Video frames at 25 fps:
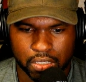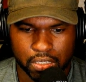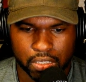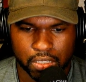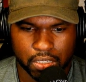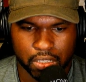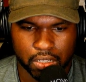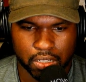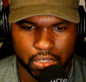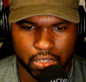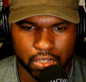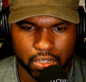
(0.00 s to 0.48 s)

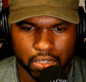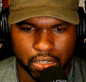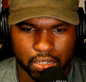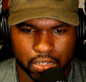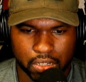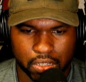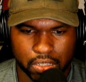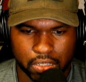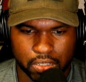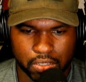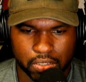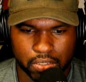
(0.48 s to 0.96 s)
All right,
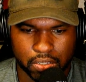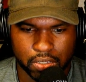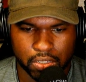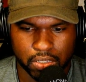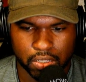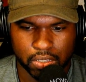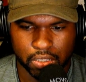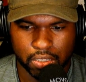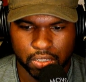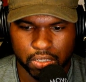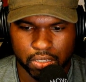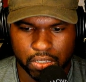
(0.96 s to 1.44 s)
let's
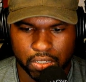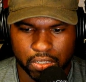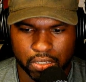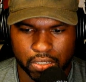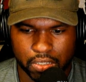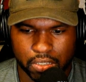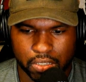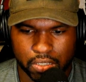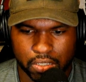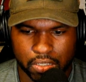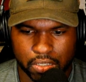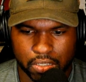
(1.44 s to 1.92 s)
see.
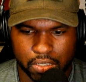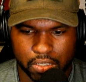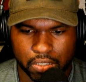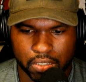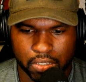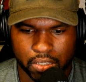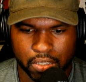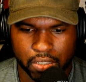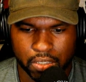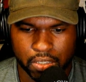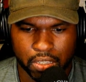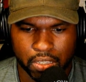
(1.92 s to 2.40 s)

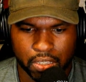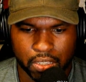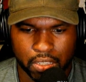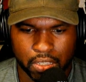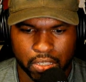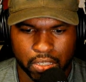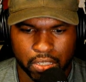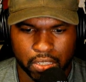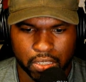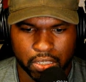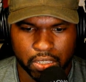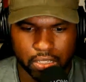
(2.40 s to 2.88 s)

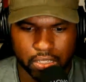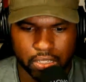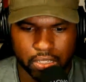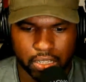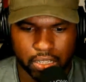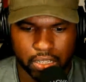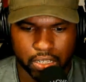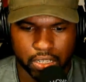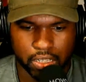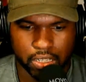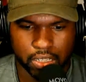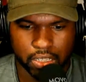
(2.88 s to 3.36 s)
Let's take
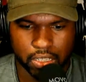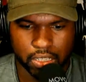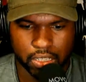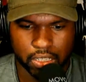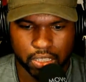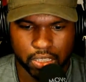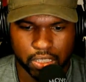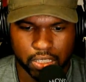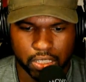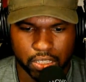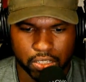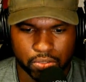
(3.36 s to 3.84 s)
a look at
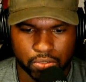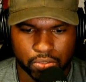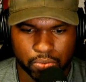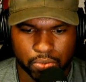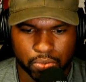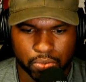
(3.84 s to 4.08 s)
this one